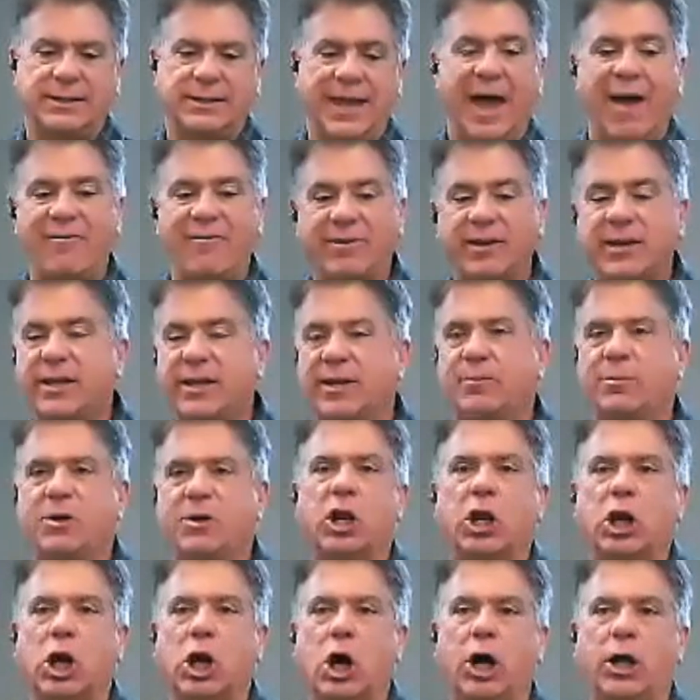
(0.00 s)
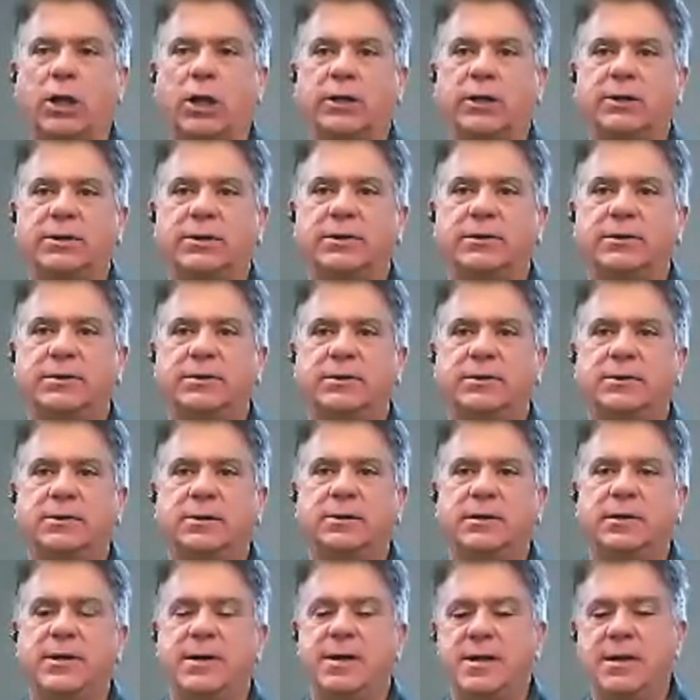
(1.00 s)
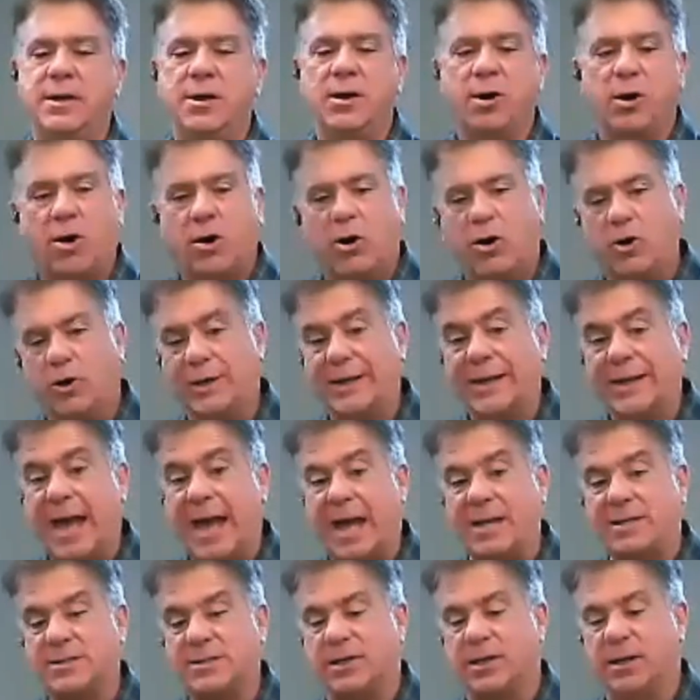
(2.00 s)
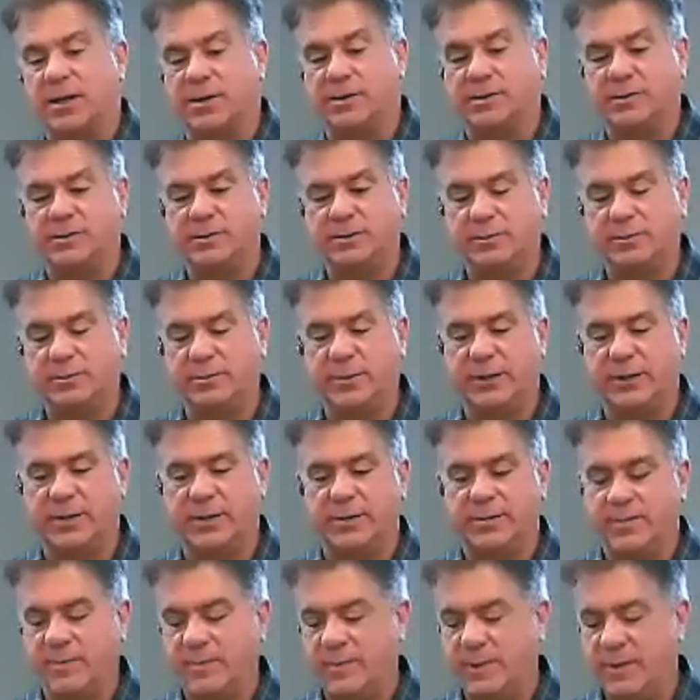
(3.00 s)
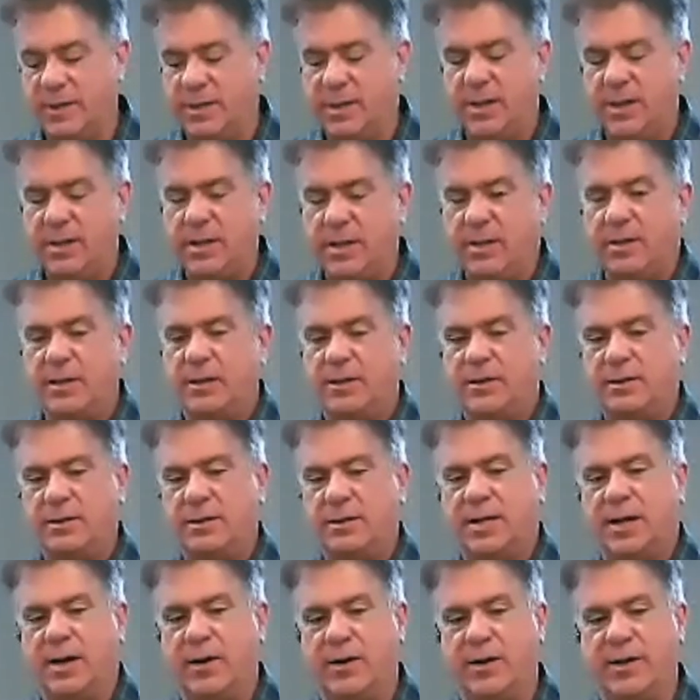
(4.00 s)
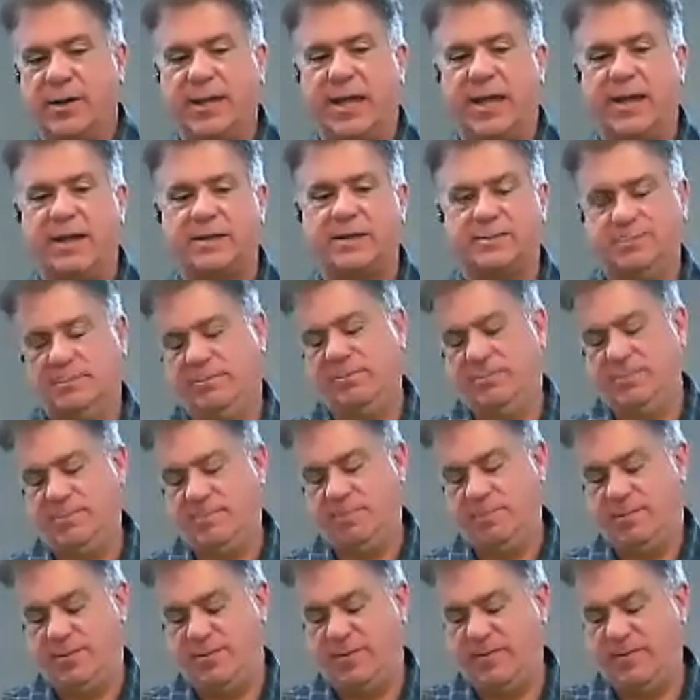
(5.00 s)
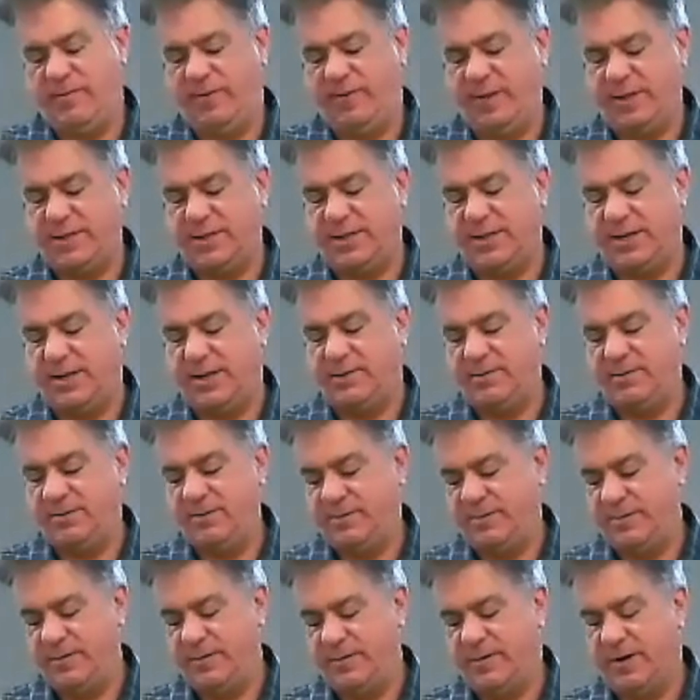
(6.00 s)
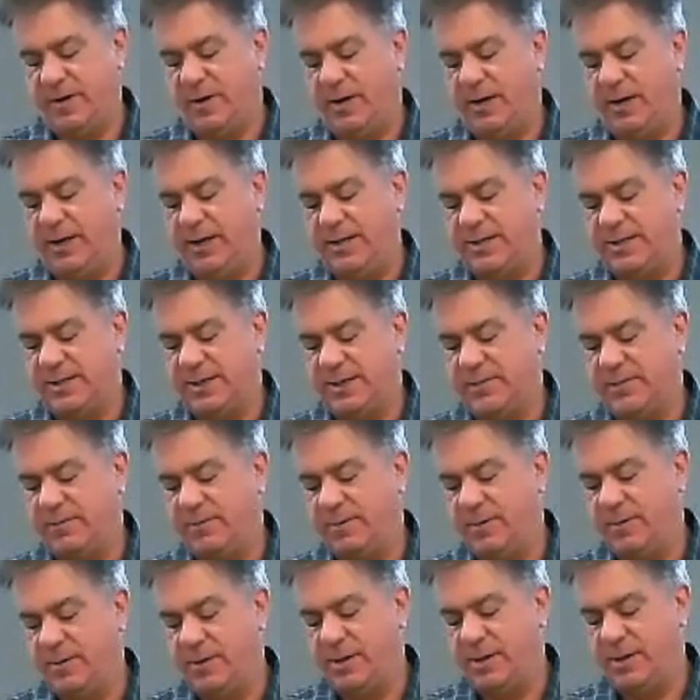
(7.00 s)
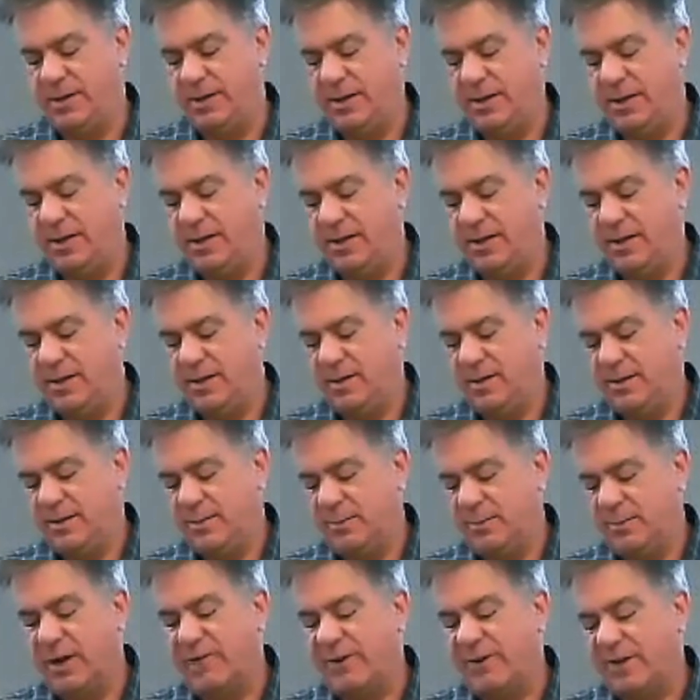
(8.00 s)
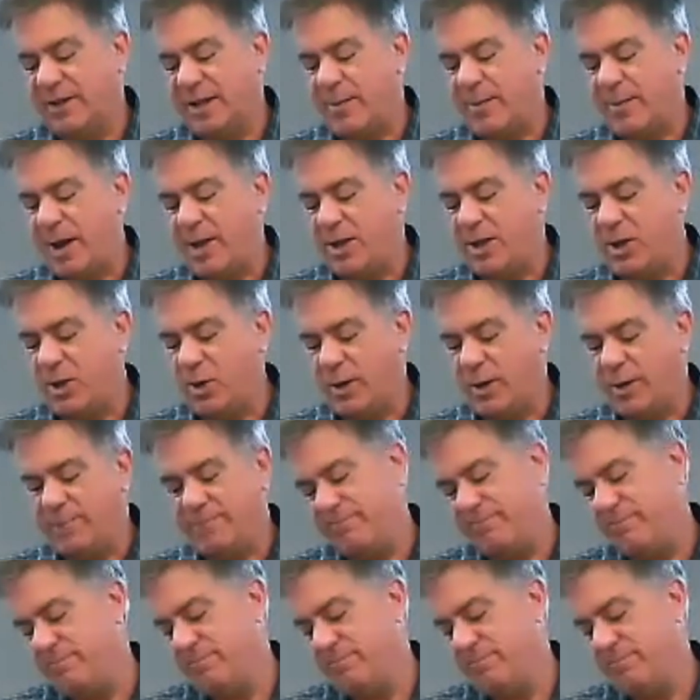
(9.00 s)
cavity, I'm going to call it, or gasket. But how did that fits in? Very easy. But every time I do it,